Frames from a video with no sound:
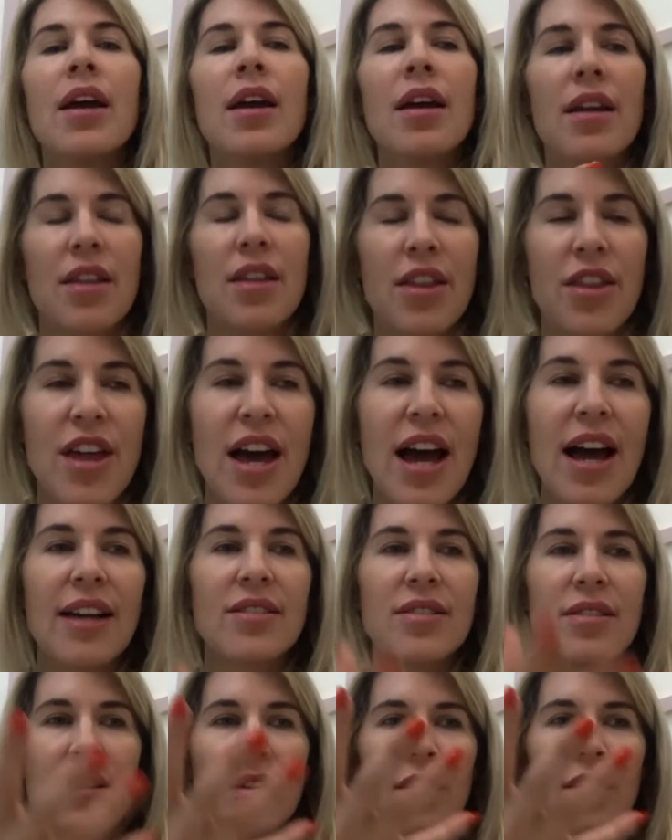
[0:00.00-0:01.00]
that
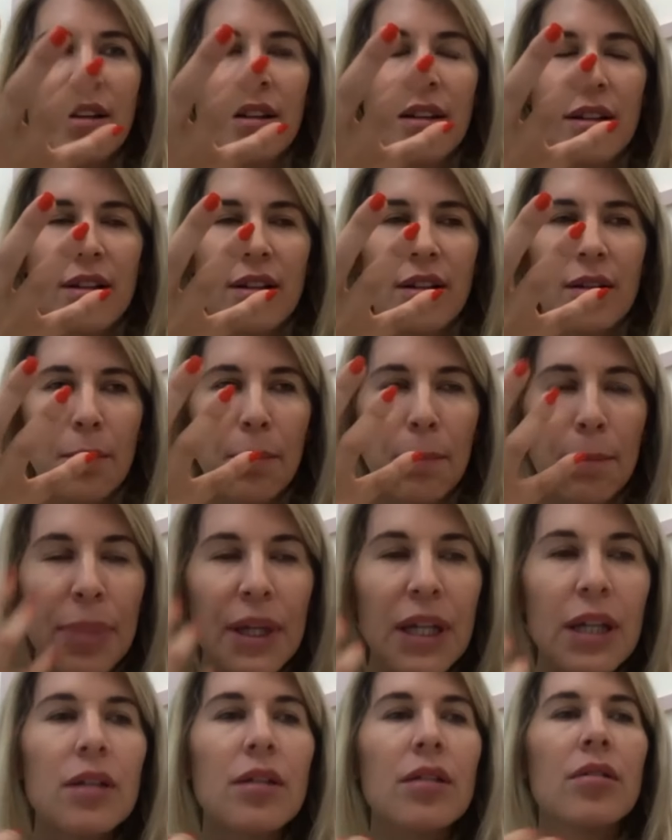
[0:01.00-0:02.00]

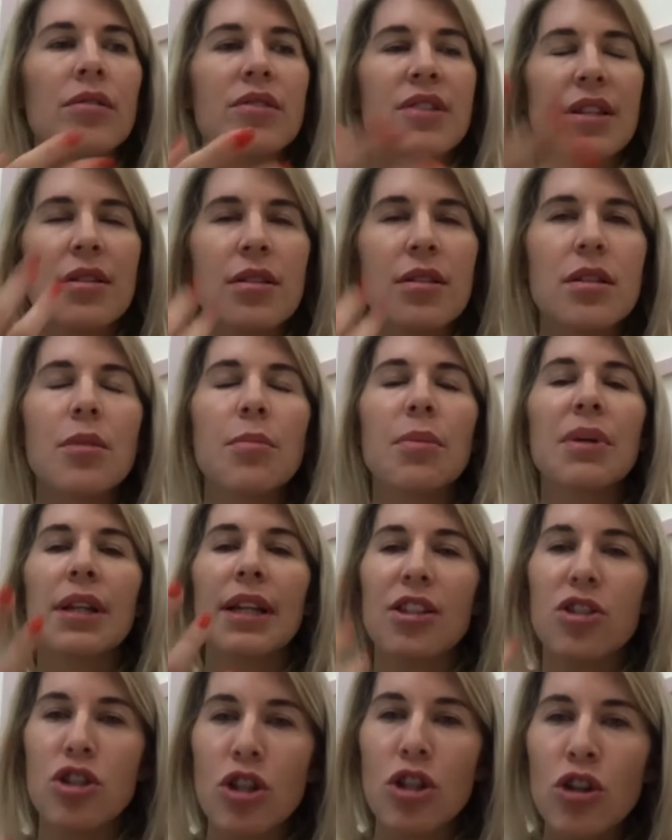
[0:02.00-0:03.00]
builds and stimulates
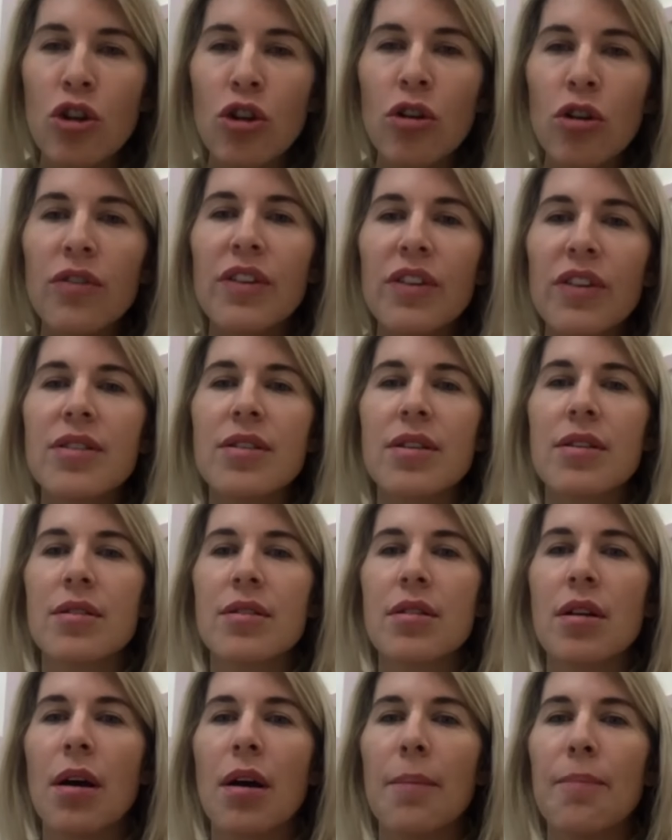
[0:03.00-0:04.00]
the nervous
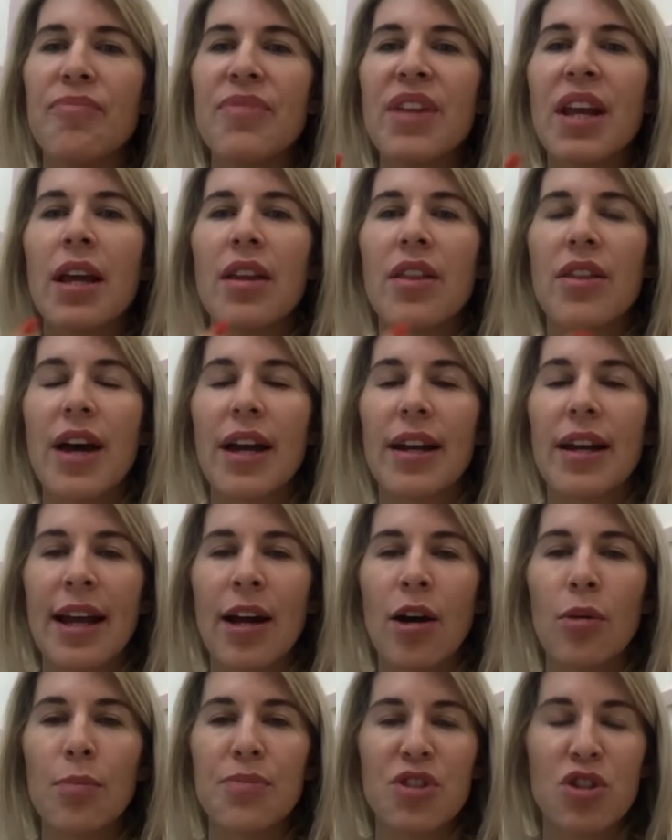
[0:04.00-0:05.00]
system, that
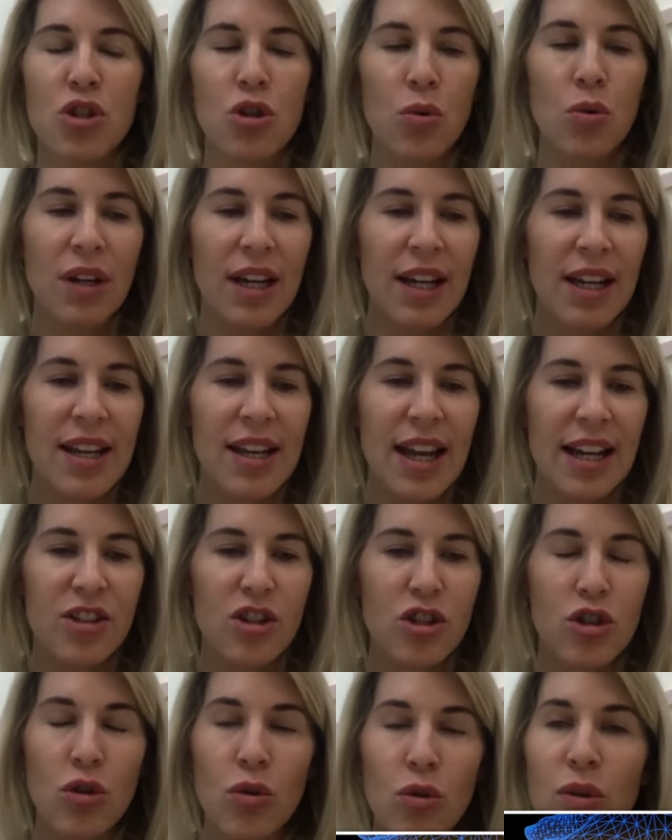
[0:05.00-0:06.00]
helps to connect
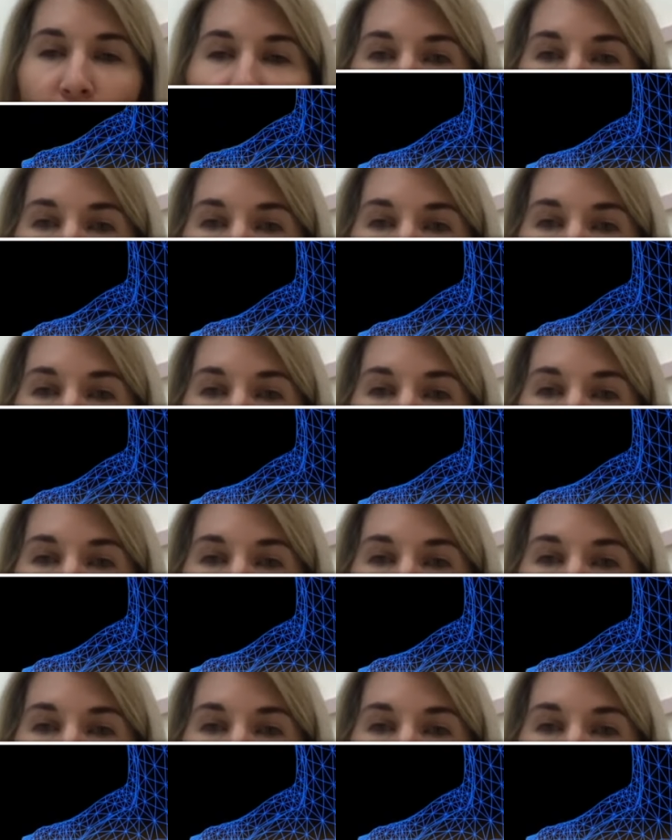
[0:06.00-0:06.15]
to your